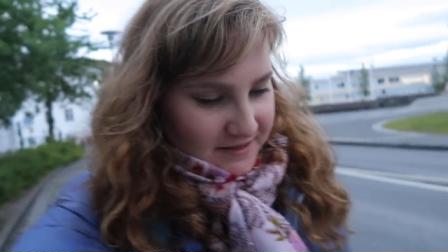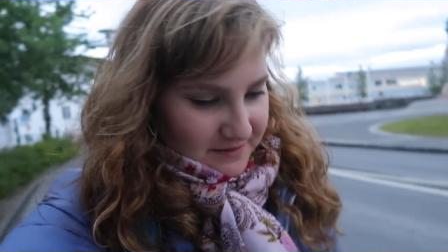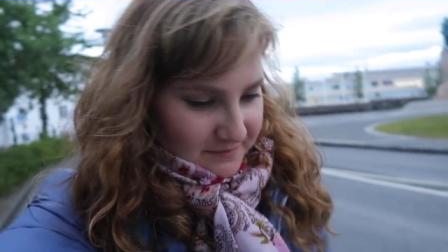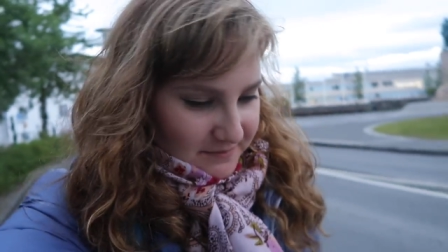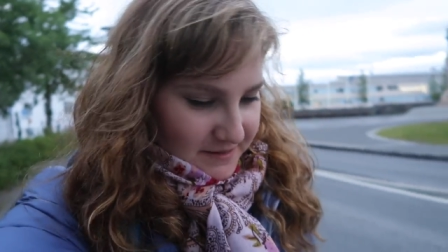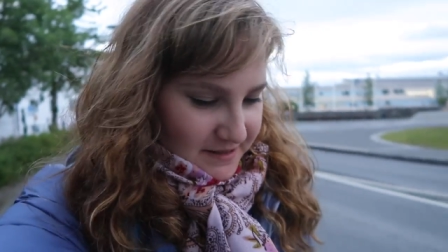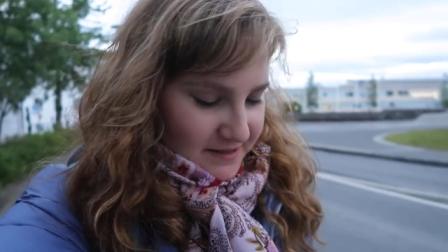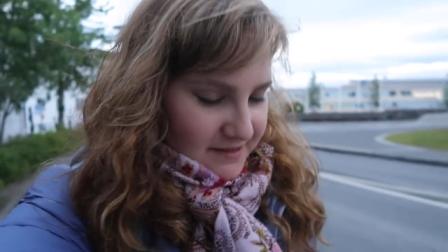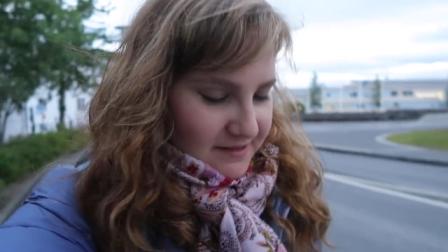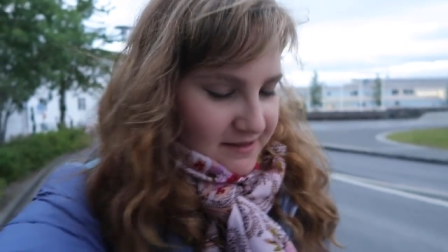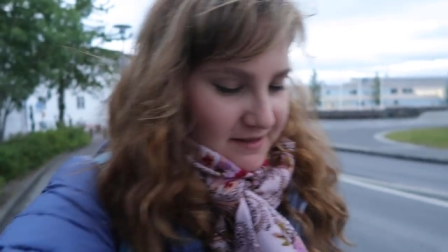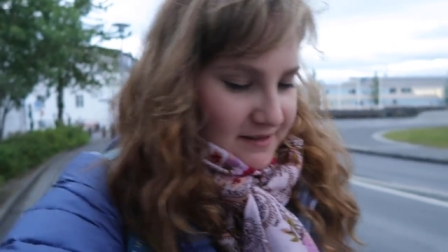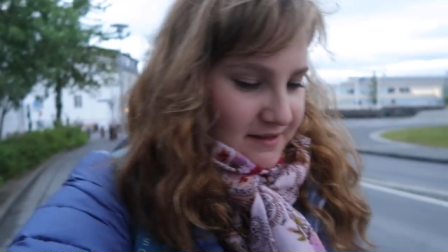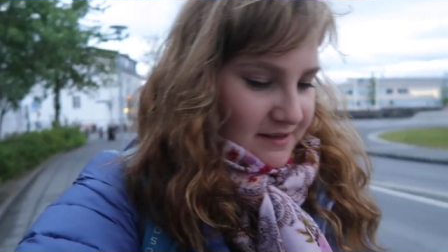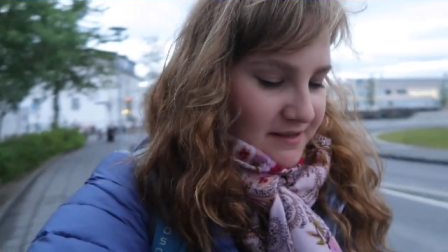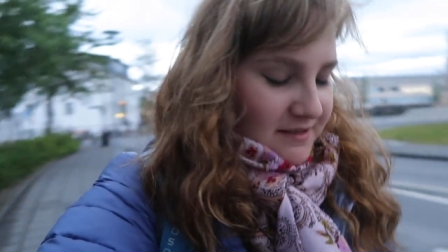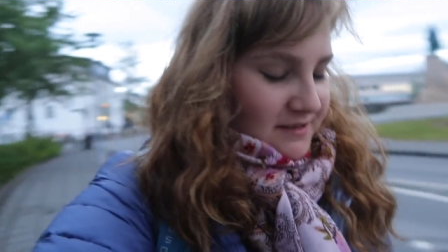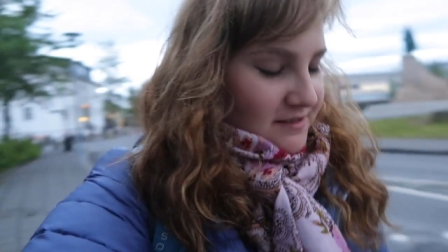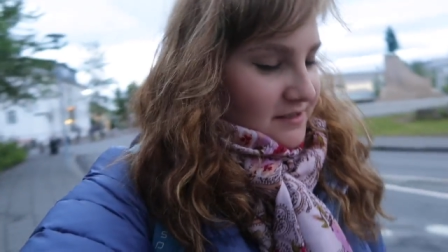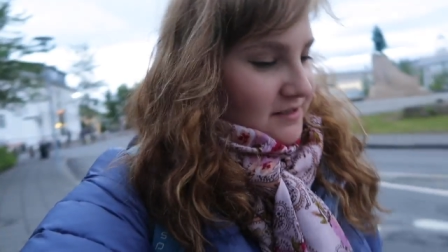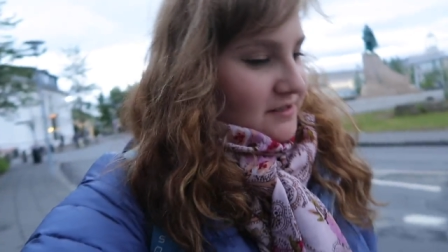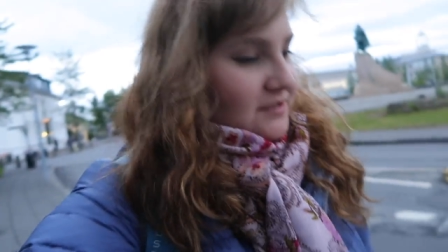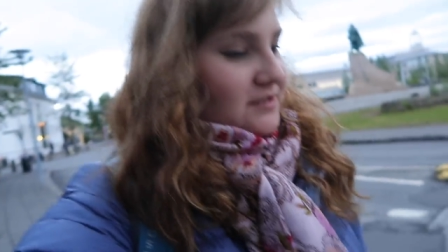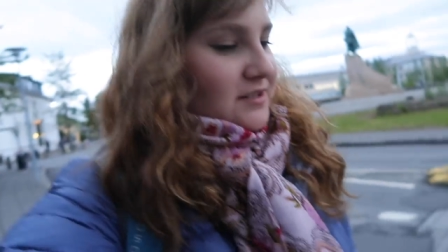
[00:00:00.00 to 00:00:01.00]
And I'm like,
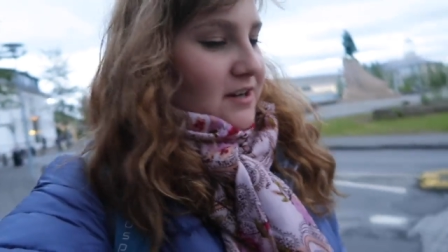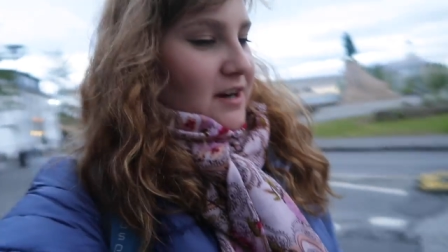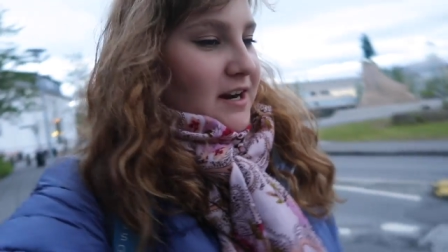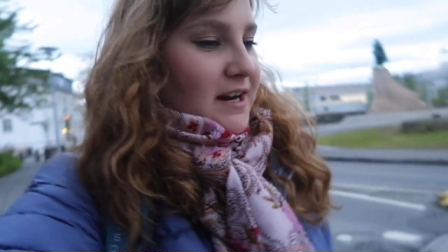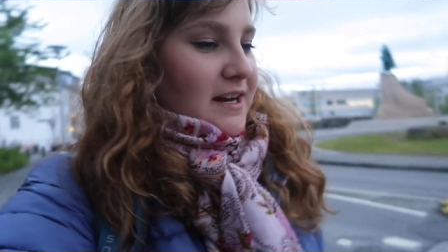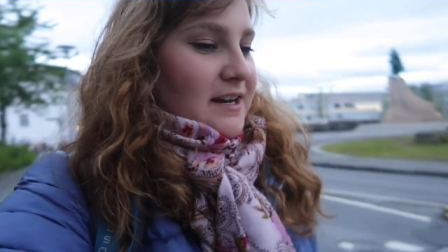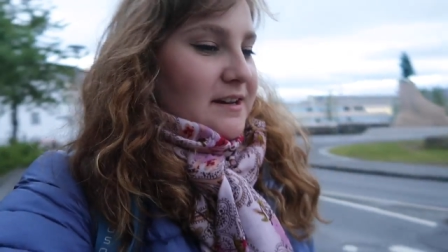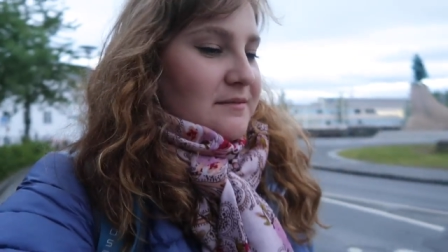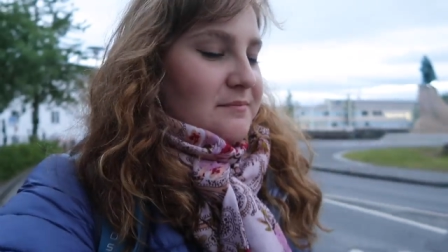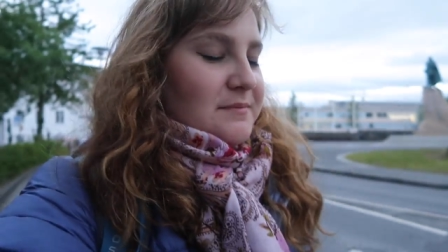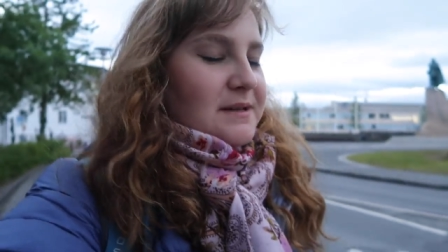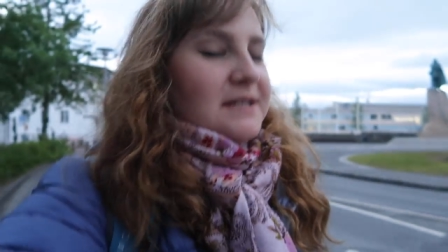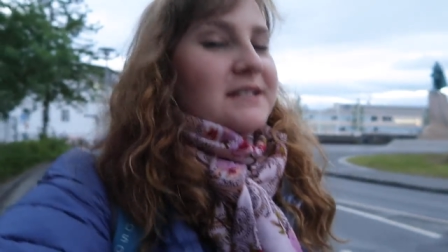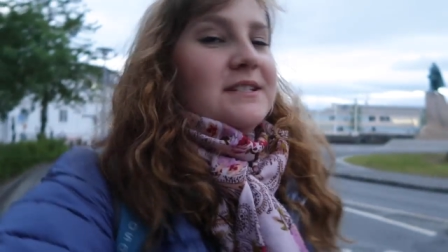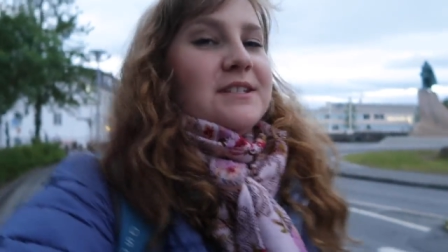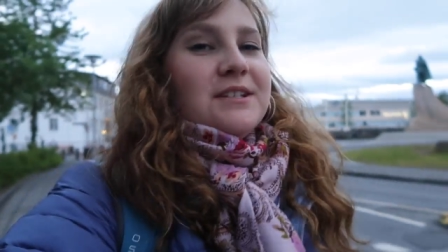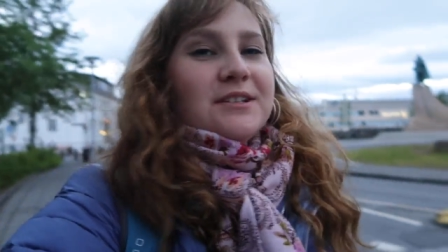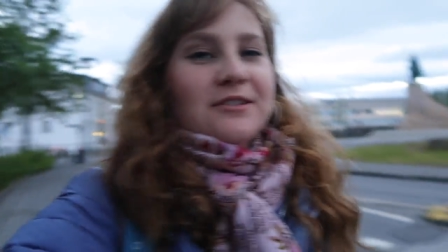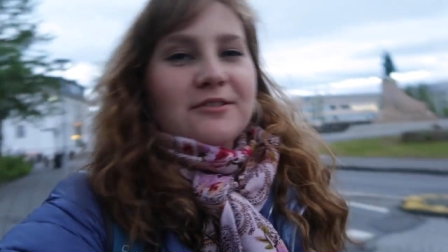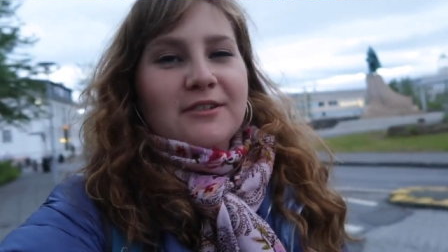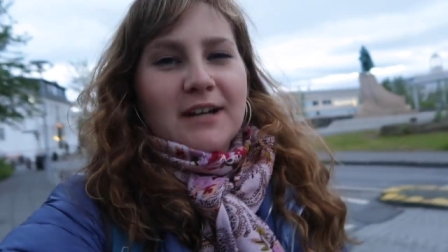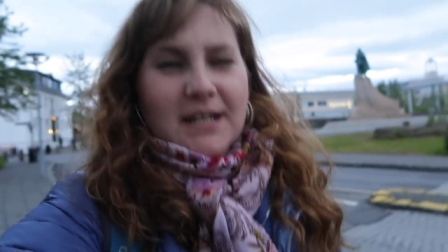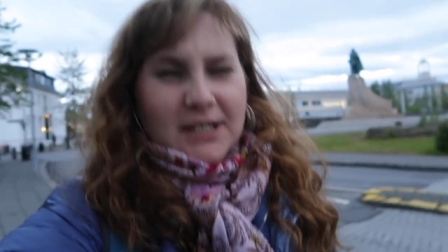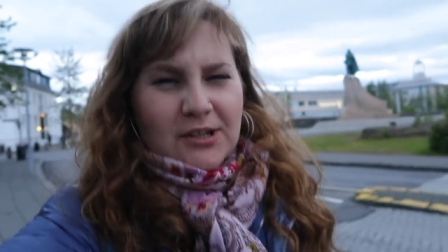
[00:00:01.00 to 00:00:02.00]
sorry, I didn't mean
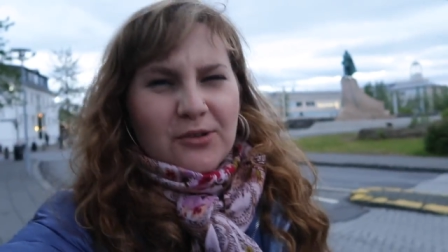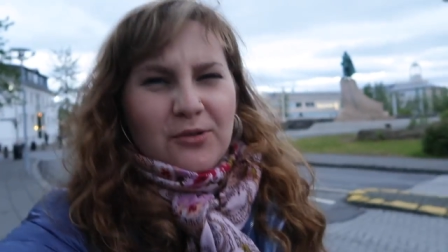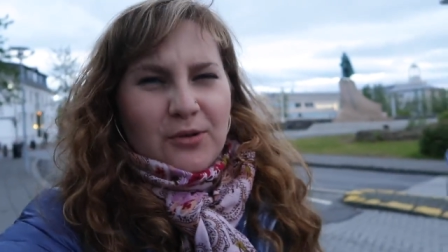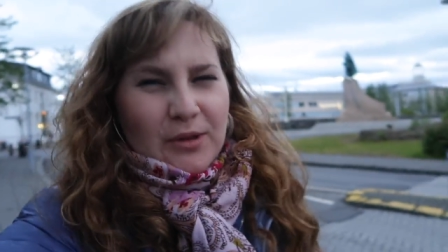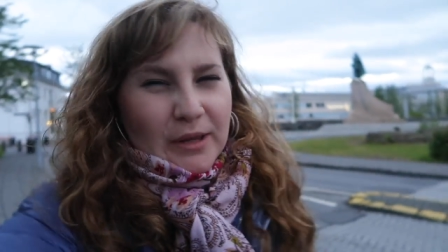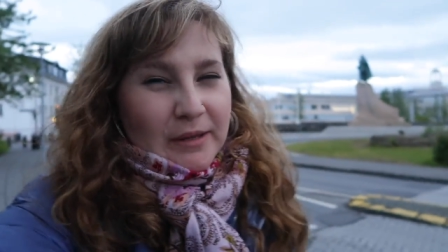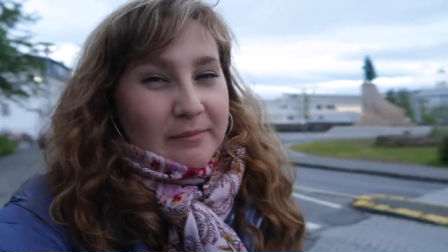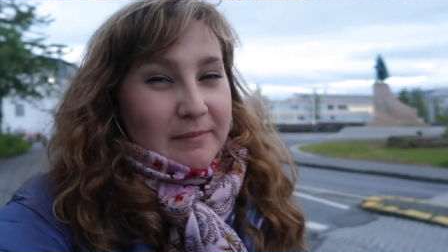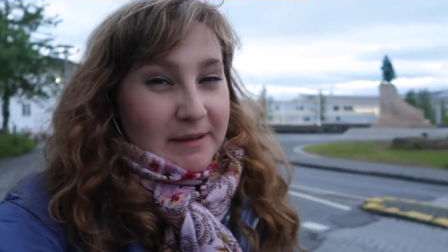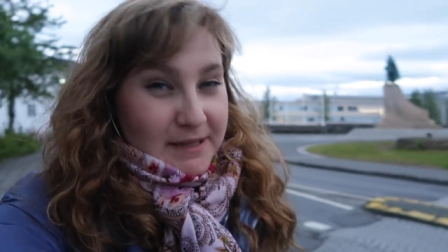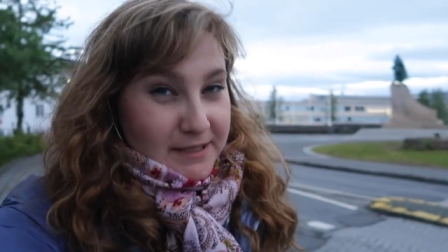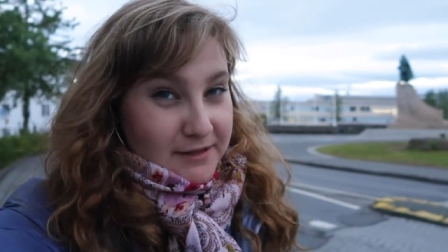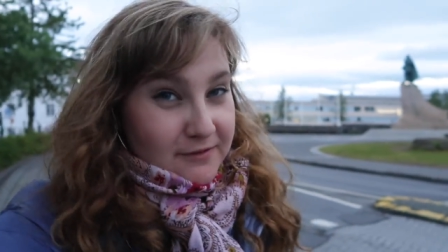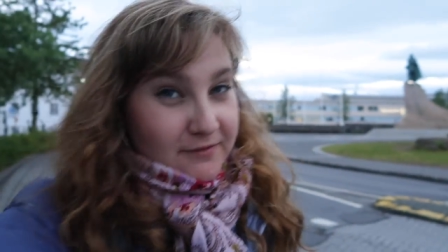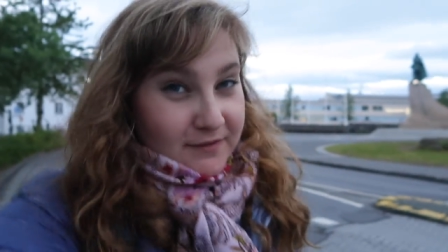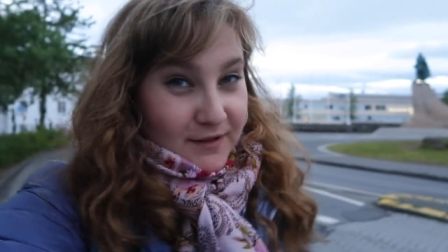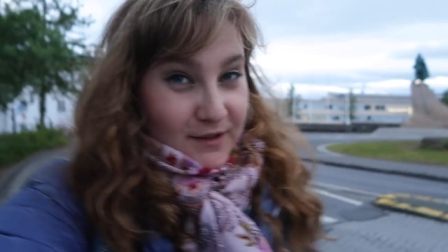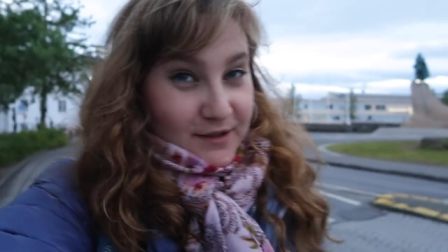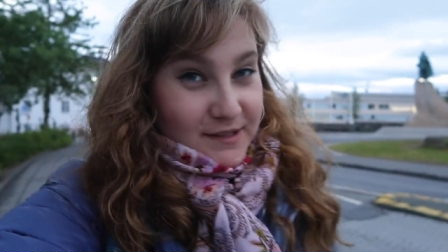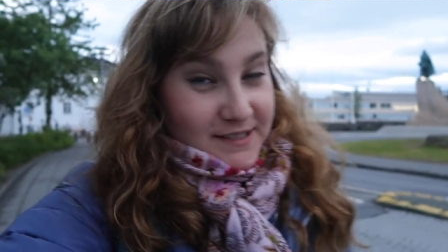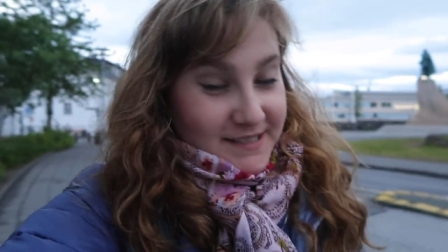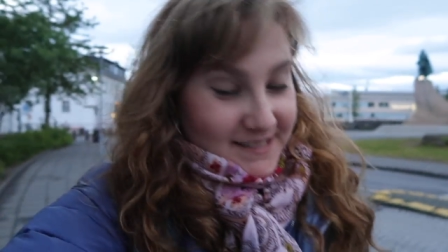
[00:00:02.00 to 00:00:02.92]
to. I totally meant to fall